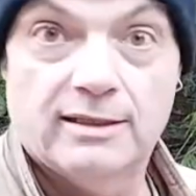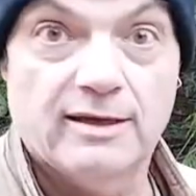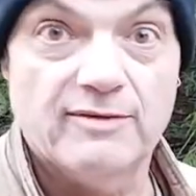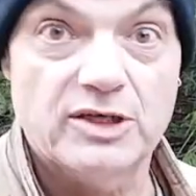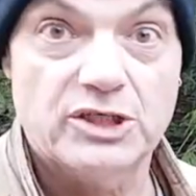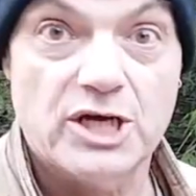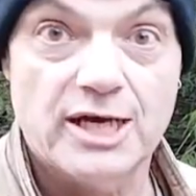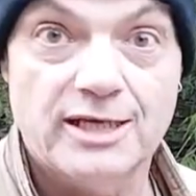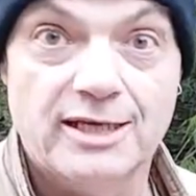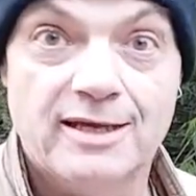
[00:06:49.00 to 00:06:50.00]
give it a
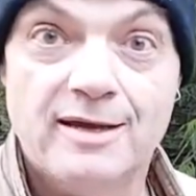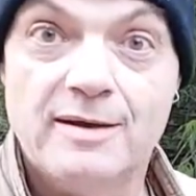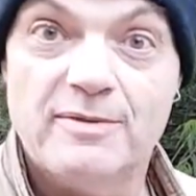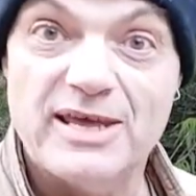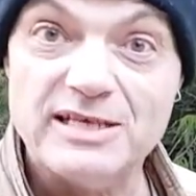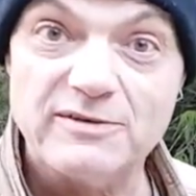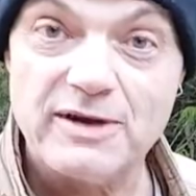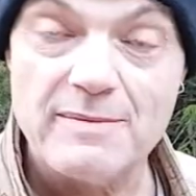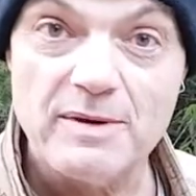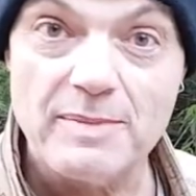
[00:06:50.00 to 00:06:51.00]
shot. Thanks for
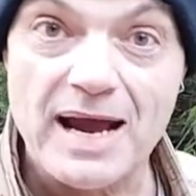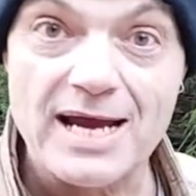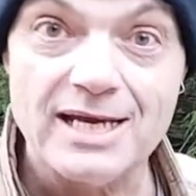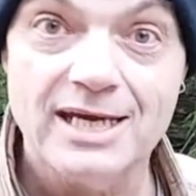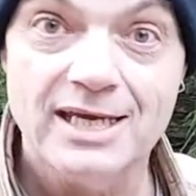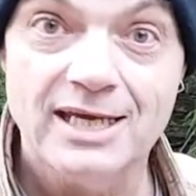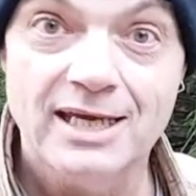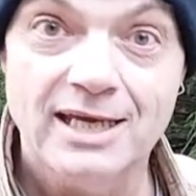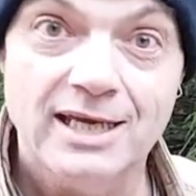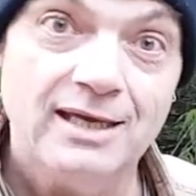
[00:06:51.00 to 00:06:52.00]
coming back.
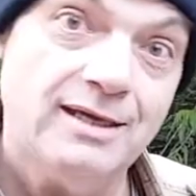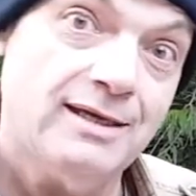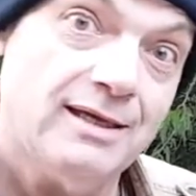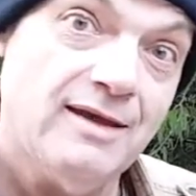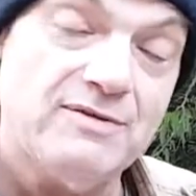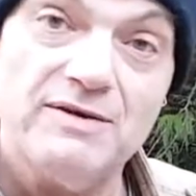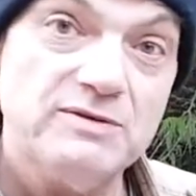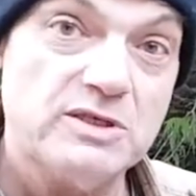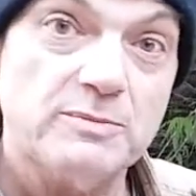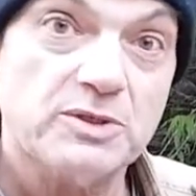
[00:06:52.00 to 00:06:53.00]
If you haven't
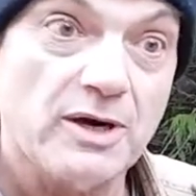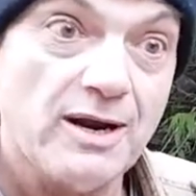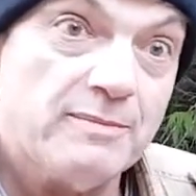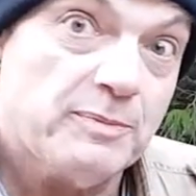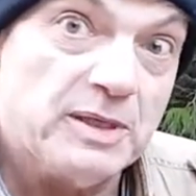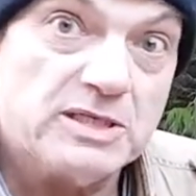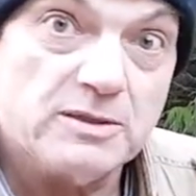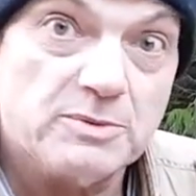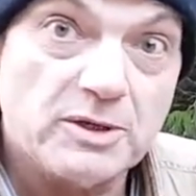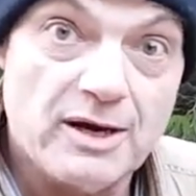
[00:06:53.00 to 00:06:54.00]
subscribed, please
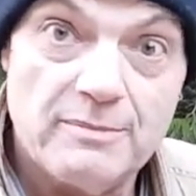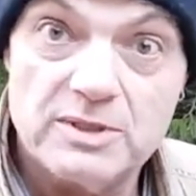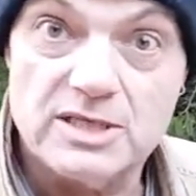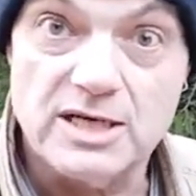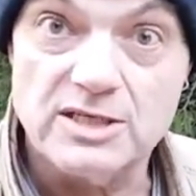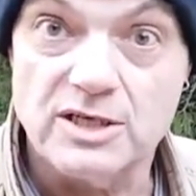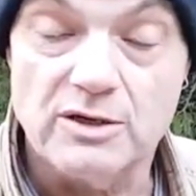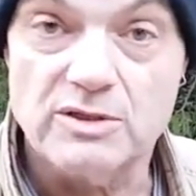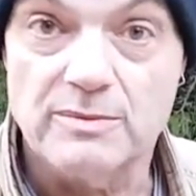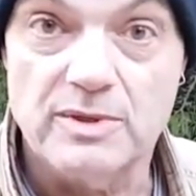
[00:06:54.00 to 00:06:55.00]
subscribe. It's nice to
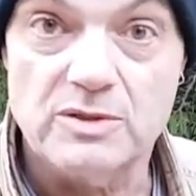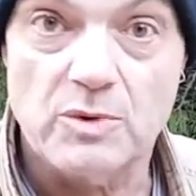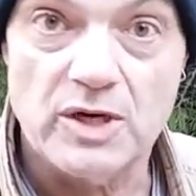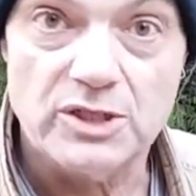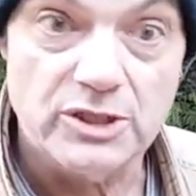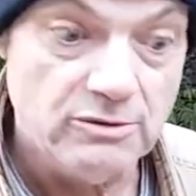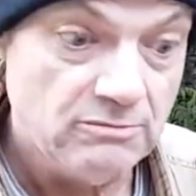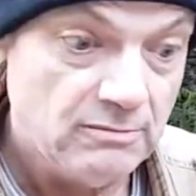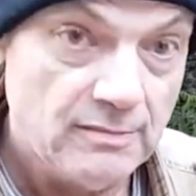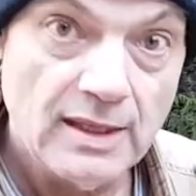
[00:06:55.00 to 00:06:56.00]
know somebody's watching.
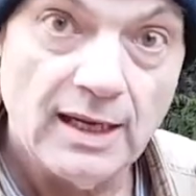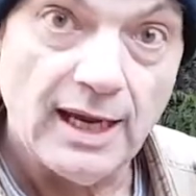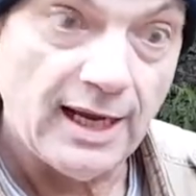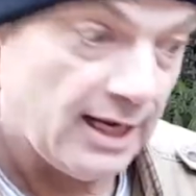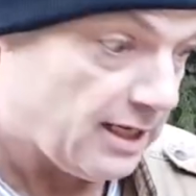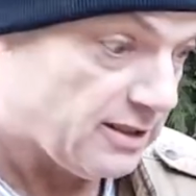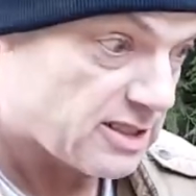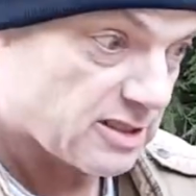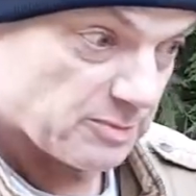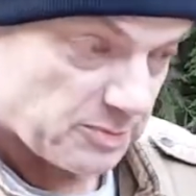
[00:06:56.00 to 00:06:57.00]
And the
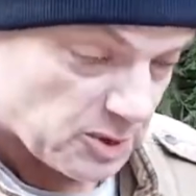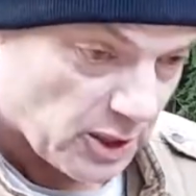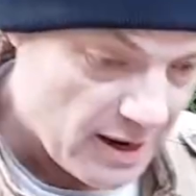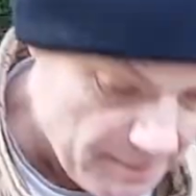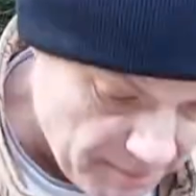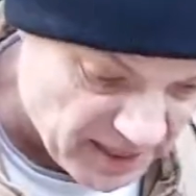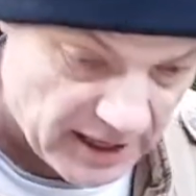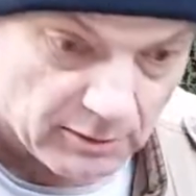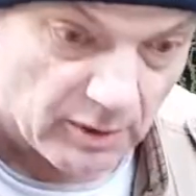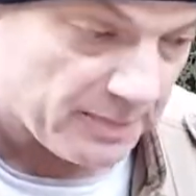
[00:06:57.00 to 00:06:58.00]
subscribe thing will